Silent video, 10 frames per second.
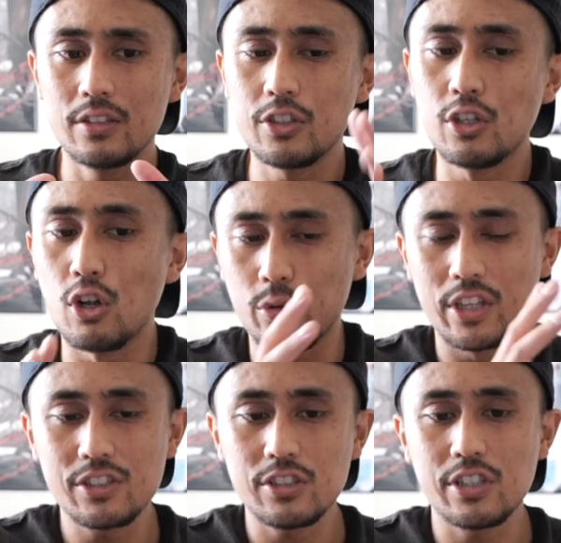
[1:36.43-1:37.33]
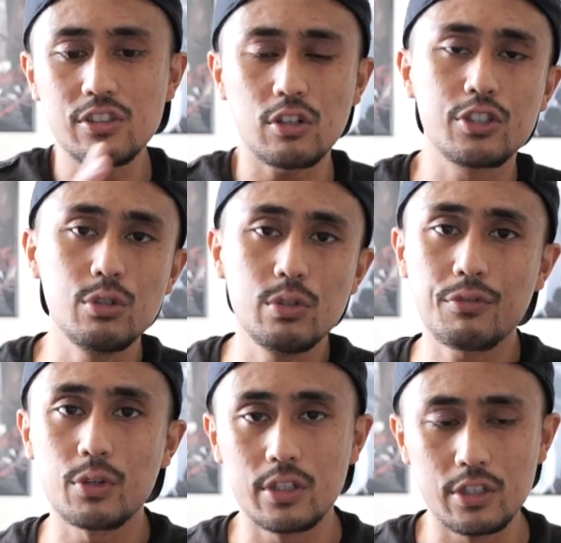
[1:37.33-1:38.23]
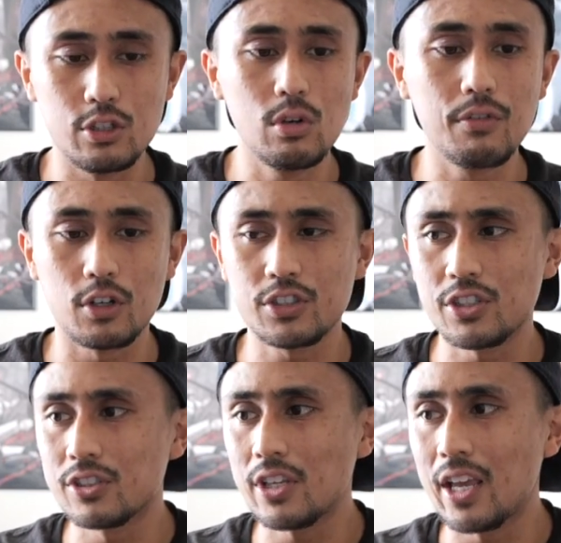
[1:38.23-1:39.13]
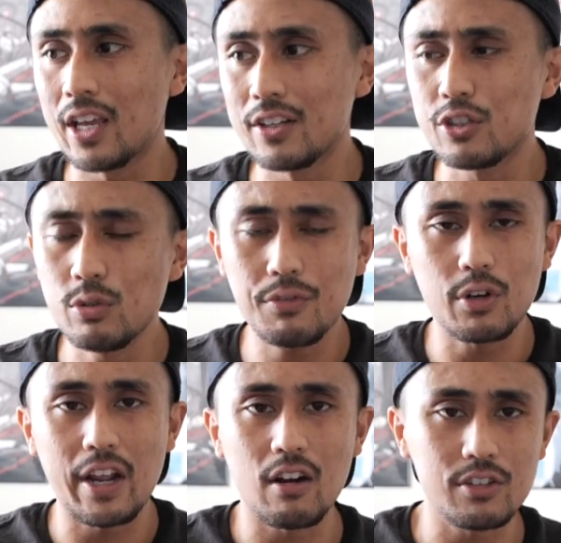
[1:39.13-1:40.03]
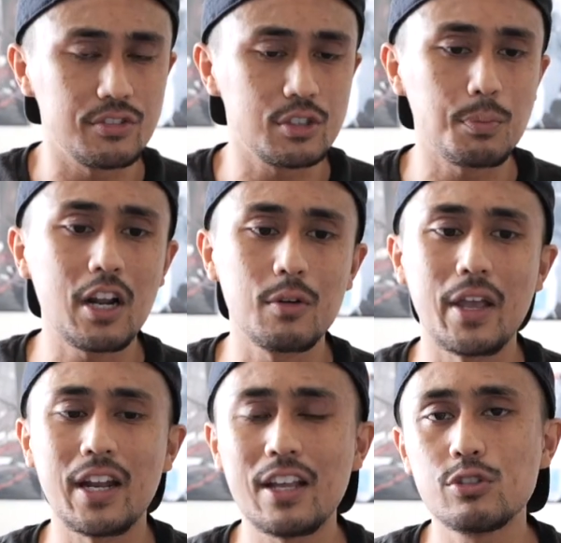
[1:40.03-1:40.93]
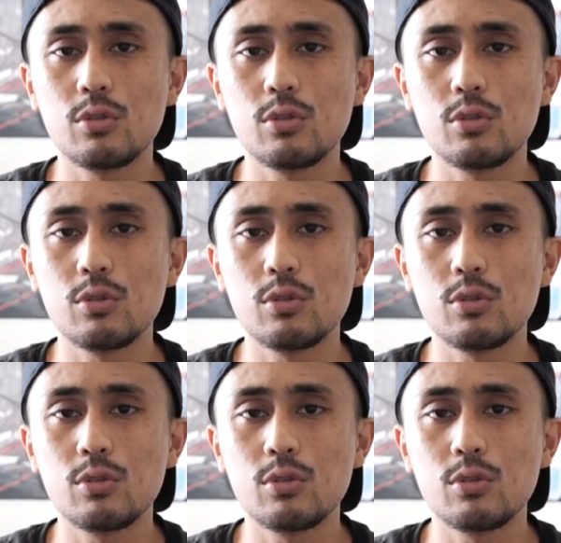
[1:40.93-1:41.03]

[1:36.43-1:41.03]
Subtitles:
you know, these are two different universes and two different eras of Spider-Man.